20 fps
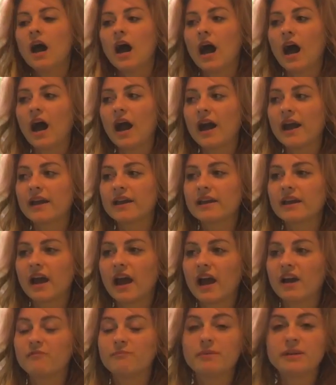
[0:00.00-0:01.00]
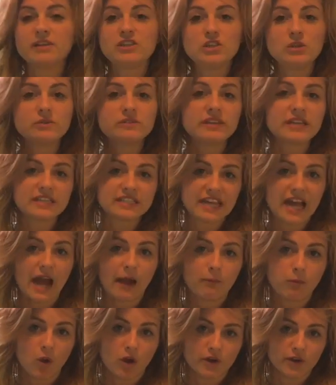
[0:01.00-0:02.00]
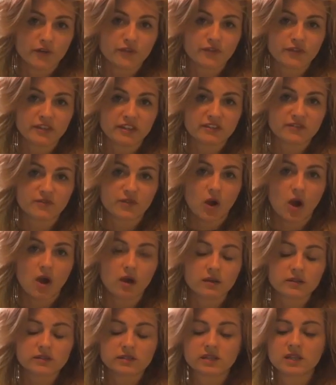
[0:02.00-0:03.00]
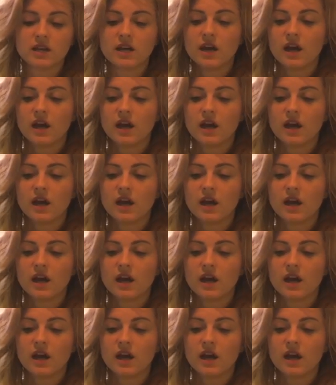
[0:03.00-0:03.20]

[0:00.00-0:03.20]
I have been using tap water for these frogs